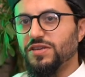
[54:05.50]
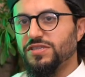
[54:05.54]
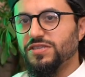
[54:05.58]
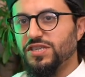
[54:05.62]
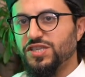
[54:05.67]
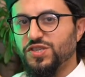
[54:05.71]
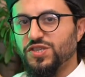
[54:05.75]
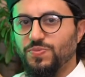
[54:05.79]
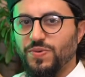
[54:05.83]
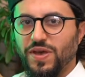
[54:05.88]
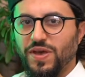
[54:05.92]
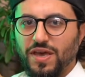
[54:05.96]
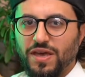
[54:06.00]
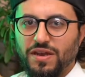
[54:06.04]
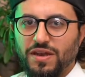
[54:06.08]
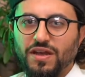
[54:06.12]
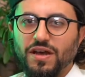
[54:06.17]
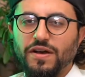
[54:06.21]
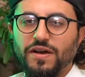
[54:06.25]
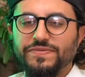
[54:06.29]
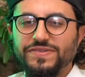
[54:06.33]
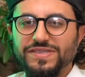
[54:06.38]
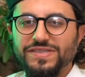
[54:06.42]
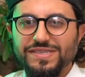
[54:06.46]
the span
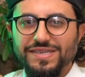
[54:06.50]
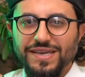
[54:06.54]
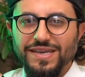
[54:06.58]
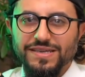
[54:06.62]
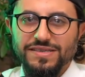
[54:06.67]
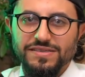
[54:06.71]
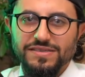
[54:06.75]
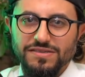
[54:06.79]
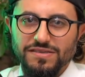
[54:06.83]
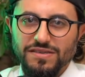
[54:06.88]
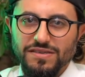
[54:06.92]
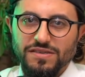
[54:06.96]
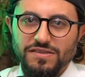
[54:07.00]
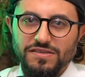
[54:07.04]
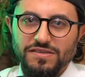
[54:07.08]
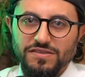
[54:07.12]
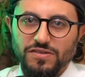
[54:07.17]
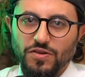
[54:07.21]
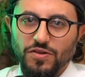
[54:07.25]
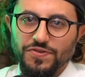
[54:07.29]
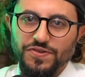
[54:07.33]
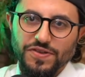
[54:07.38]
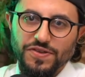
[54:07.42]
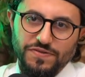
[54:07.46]
of 6
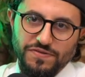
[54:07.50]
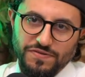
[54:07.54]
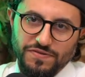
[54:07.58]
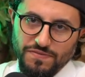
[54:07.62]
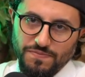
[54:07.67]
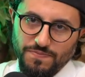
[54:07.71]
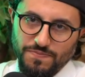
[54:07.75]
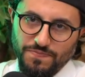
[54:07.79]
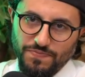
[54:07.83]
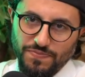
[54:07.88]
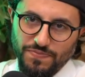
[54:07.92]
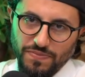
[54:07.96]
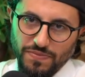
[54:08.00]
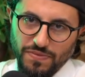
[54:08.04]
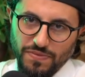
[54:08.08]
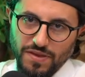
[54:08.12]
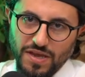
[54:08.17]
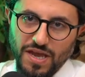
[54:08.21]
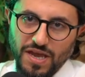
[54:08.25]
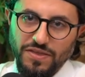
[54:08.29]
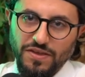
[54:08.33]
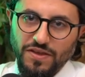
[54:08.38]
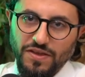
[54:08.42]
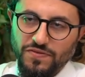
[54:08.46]
sultans,
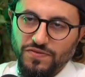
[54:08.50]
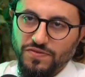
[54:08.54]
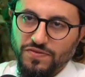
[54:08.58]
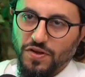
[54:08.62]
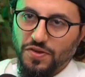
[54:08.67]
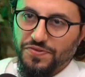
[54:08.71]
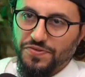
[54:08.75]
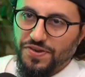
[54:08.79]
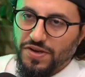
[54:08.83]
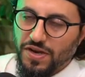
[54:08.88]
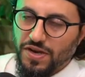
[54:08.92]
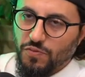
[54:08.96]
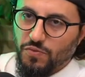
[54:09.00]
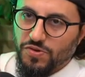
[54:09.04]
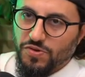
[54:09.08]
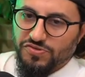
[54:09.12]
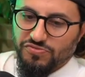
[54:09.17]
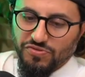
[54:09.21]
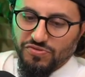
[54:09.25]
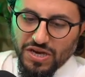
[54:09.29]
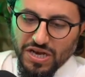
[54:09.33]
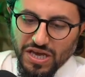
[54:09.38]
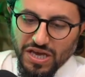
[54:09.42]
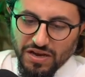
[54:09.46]
and the sultanate was
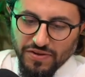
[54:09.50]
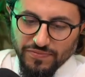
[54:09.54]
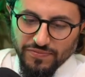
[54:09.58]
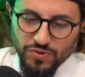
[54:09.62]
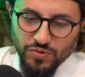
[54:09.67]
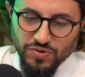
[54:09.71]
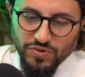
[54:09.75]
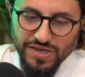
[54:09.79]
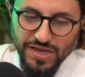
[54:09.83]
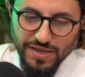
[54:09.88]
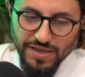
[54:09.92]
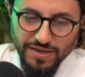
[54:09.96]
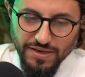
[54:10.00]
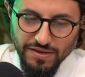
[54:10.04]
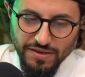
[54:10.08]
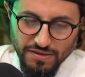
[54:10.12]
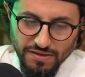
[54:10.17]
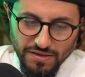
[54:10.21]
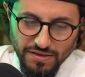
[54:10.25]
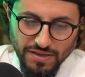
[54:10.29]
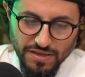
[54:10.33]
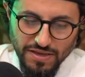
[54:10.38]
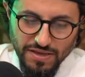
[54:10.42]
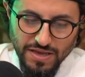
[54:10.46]
run out of New Delhi.
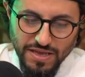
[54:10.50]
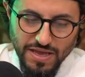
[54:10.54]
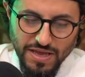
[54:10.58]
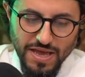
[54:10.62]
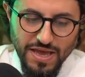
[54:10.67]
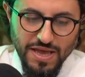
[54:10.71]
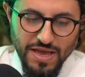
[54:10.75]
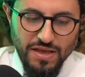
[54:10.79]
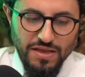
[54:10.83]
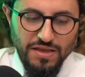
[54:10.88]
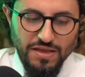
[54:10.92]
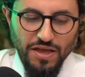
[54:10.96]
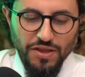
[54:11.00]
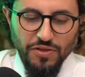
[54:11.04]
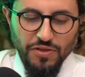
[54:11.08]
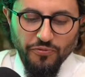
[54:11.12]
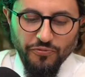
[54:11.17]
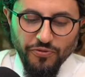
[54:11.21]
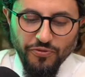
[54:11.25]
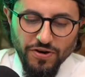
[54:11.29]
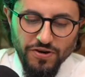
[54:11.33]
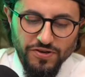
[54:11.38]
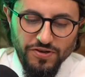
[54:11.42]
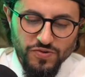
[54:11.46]
Now, the
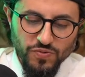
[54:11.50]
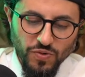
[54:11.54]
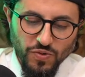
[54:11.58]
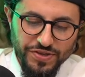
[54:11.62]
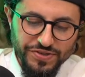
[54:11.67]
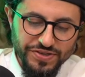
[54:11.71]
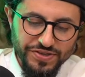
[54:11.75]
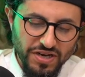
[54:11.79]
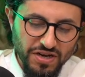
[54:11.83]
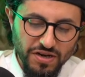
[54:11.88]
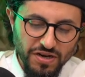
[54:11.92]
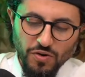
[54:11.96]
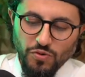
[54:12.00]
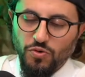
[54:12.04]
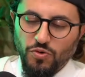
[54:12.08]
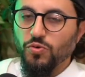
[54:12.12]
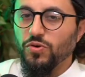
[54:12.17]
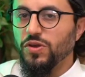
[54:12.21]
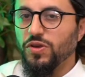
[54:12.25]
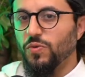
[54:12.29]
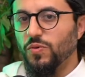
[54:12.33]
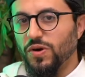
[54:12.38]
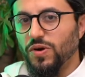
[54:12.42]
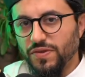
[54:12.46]
first one didn't know who
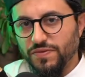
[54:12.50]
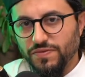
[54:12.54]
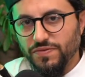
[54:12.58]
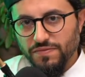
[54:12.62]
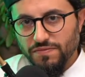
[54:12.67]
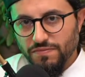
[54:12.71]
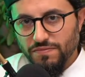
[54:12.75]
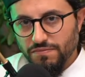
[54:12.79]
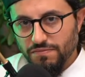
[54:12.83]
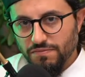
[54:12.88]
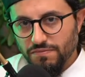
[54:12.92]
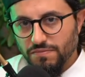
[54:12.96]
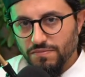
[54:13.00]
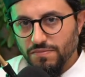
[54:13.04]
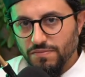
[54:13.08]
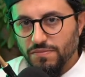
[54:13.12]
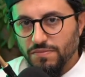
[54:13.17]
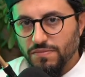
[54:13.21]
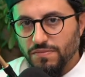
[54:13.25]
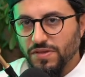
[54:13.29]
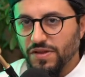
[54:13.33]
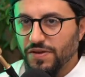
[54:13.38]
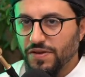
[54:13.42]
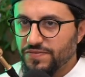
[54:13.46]
he was,
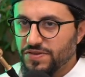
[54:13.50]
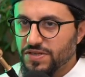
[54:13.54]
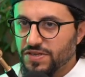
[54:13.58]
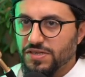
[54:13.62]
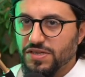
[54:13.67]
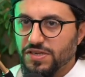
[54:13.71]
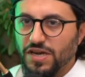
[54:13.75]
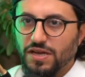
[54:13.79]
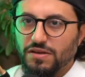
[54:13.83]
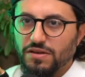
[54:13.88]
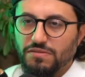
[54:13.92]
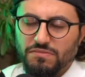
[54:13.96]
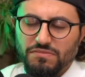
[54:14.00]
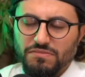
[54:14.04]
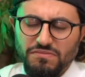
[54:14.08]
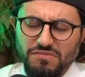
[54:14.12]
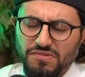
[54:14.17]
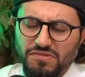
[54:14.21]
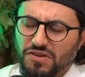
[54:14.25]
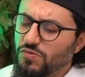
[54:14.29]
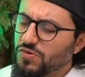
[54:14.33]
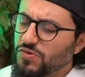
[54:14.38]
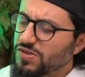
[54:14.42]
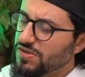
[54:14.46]
lived and died.
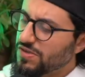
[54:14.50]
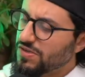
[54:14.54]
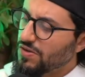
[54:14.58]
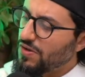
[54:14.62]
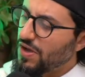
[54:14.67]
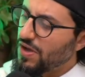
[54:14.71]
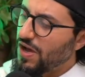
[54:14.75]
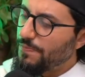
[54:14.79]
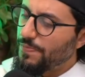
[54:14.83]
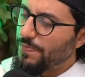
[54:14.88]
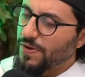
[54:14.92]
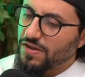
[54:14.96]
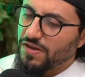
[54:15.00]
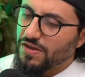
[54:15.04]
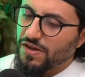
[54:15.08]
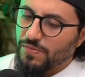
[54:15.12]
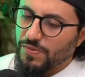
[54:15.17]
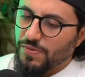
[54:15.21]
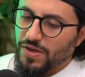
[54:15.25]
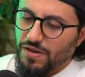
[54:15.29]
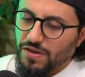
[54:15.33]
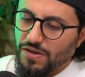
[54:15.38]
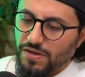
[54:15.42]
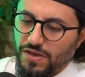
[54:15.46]
He was still up and
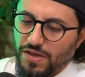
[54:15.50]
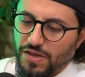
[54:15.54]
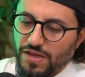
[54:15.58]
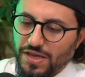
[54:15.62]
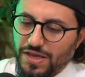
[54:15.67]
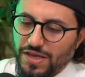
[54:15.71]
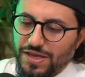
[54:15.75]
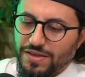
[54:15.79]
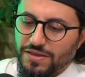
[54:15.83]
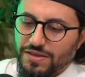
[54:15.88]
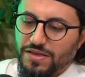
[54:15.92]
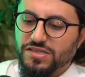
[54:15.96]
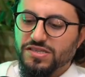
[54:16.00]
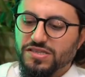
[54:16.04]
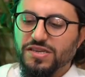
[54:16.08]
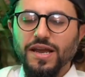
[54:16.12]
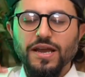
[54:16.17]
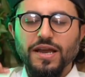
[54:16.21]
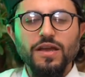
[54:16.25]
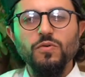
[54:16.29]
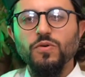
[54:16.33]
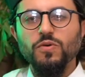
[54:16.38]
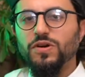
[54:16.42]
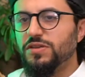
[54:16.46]
coming. The
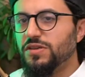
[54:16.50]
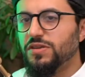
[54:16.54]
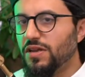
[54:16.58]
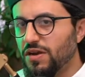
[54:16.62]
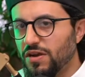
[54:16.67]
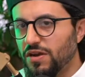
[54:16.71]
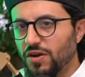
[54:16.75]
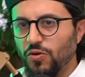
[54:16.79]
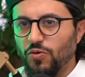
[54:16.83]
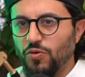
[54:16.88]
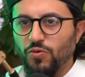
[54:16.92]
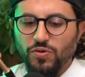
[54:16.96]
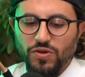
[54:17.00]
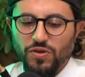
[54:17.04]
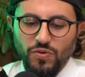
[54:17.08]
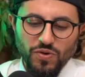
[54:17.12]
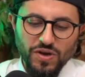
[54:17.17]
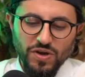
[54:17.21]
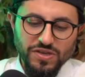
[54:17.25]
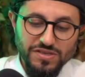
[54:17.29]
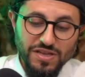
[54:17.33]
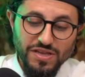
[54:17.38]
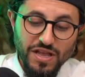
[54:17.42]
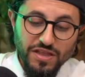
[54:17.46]
second one didn't know who he
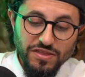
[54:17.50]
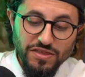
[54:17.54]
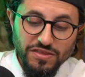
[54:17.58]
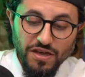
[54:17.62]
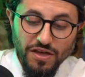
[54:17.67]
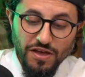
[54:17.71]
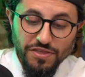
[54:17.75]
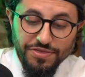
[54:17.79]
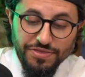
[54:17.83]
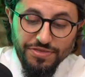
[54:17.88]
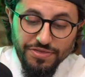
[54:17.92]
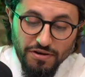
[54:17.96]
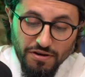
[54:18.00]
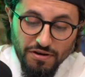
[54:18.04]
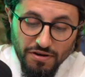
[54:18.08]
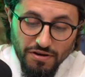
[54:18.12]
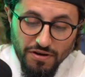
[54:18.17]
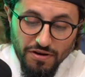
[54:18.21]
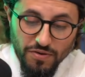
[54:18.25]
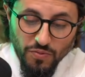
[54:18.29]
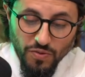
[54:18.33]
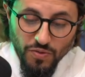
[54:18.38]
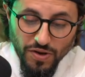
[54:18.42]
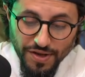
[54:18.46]
was. The
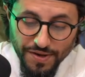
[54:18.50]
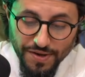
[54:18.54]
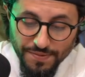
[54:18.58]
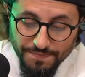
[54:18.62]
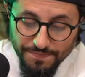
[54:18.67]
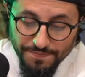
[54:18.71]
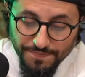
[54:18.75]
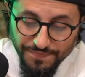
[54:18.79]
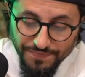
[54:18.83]
third one,